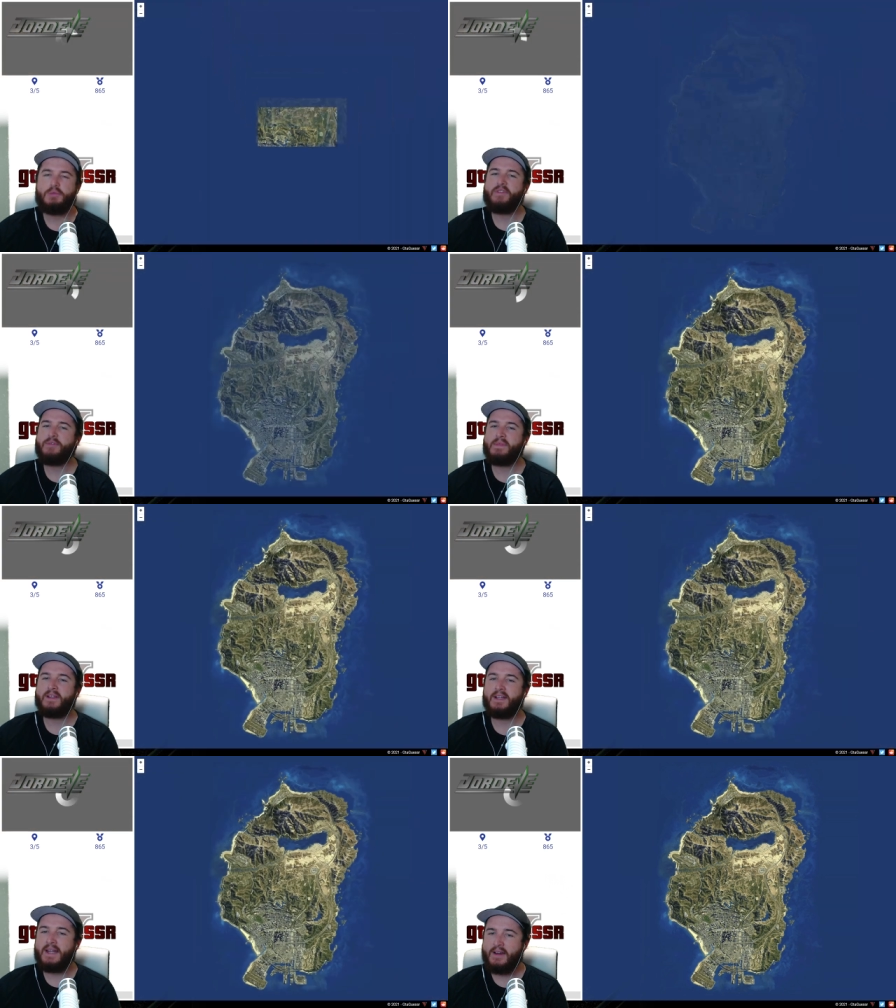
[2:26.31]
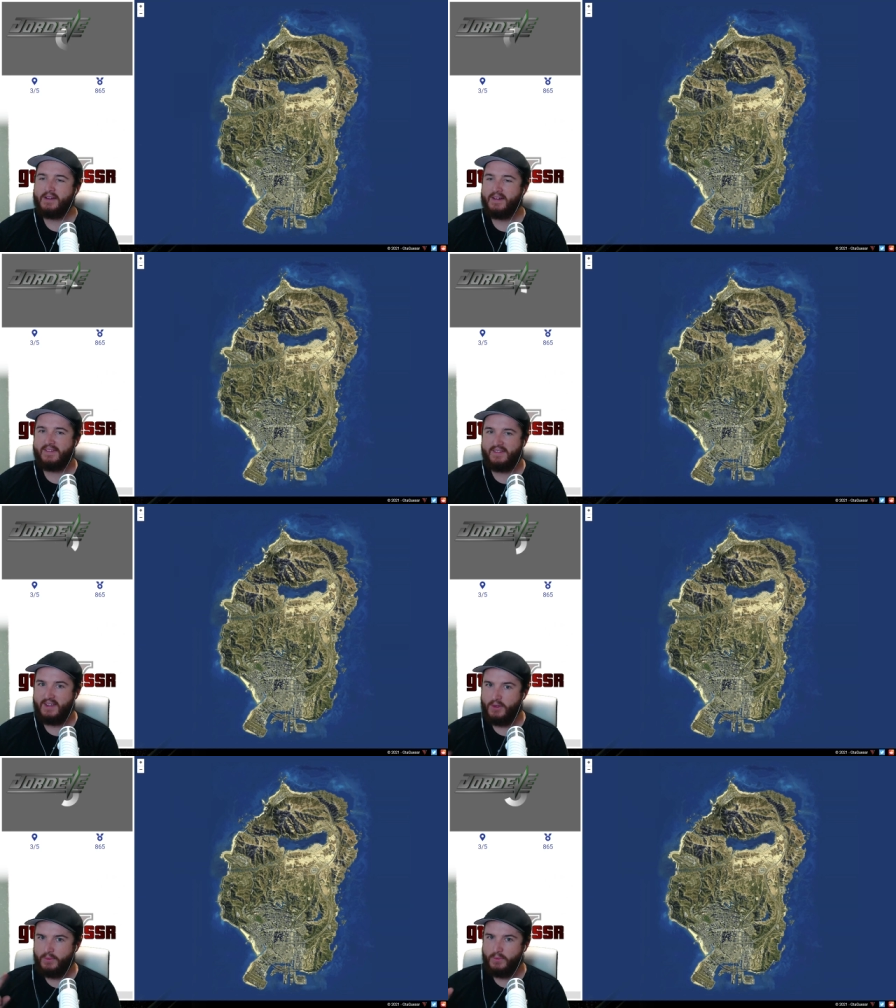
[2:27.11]
a bit familiar now that I
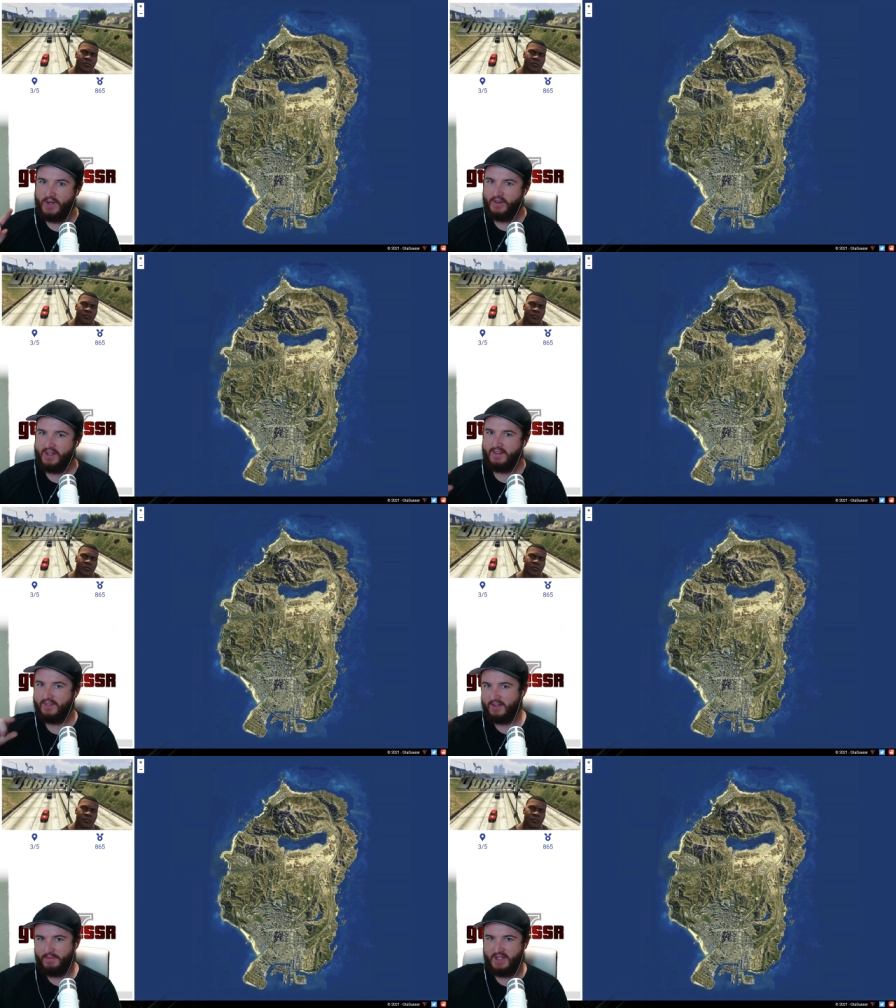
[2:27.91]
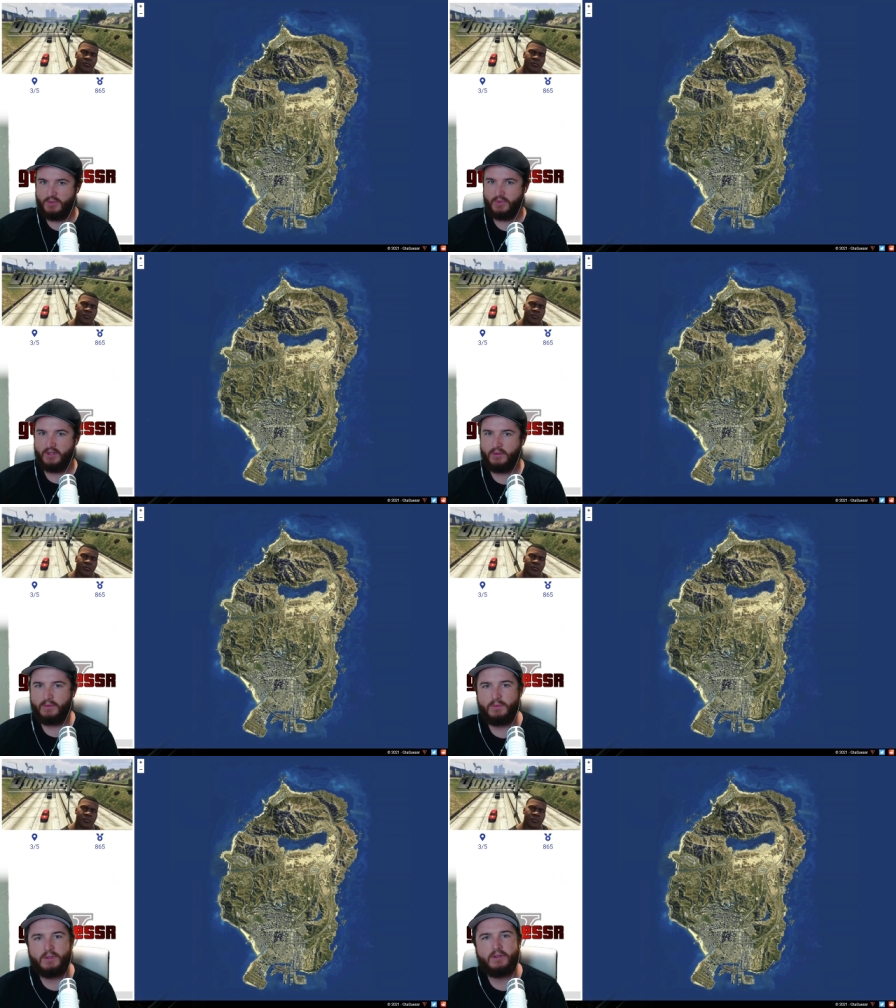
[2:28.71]
see where it is compared to where...
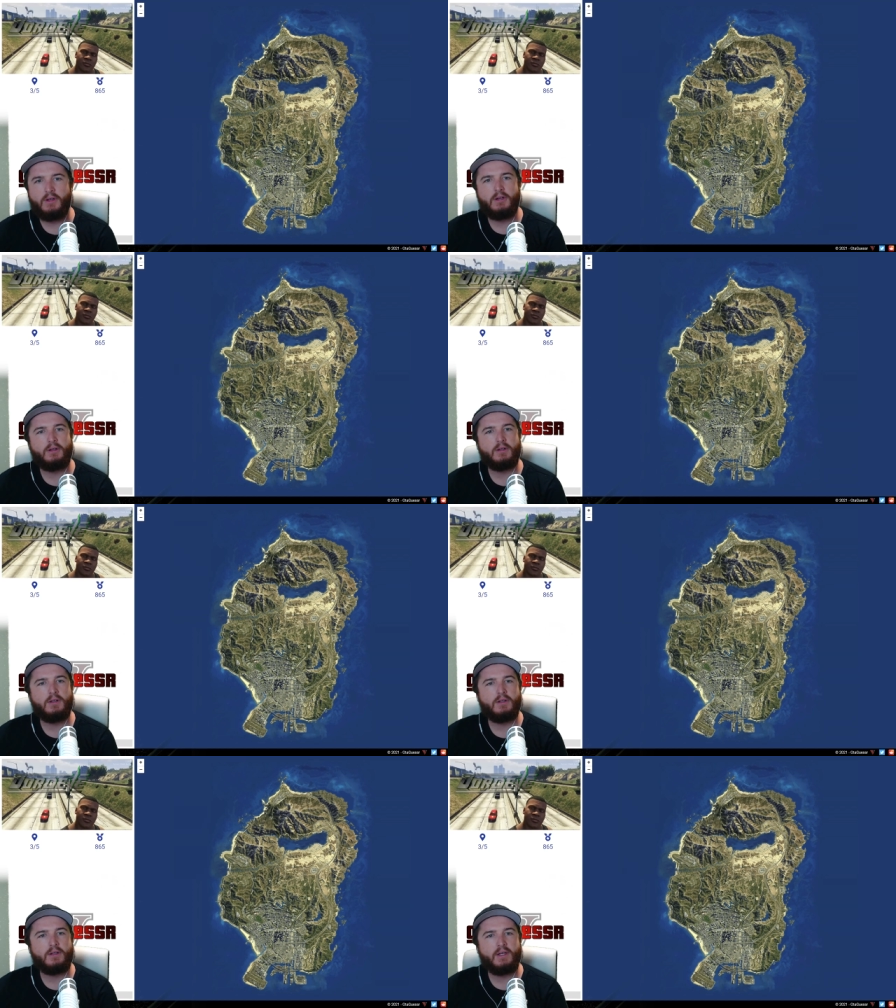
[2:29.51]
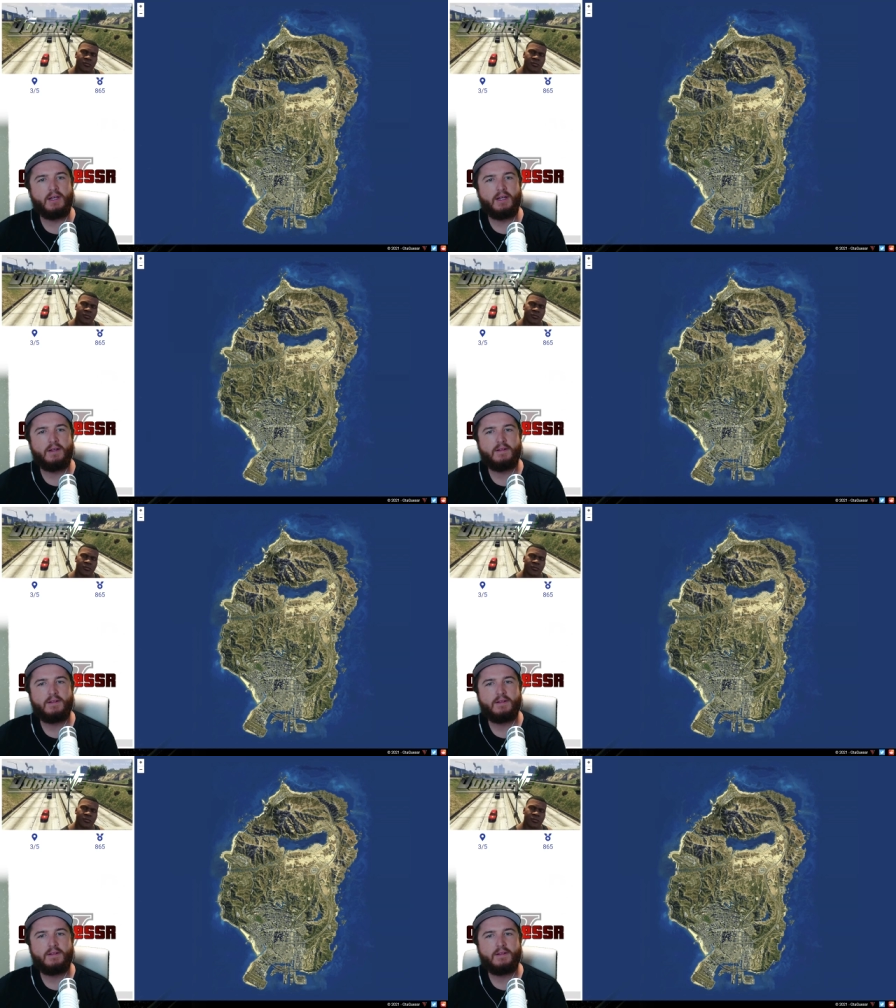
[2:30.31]
Oh, okay.